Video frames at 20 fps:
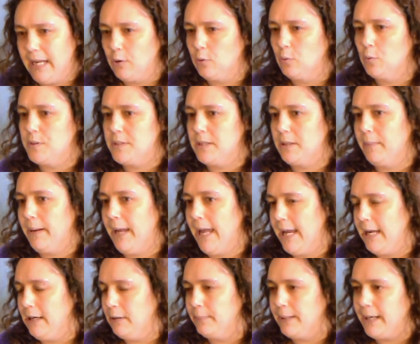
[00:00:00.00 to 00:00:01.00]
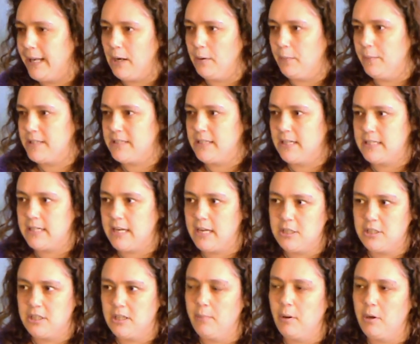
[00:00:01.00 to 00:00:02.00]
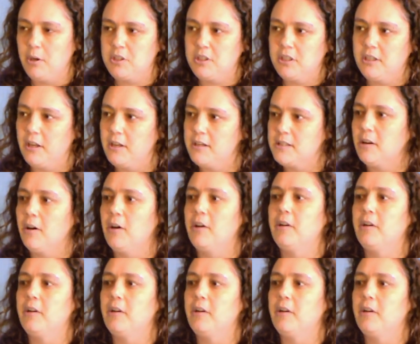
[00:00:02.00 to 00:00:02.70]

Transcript: causing pain, playing with sensation, emotion, those kind of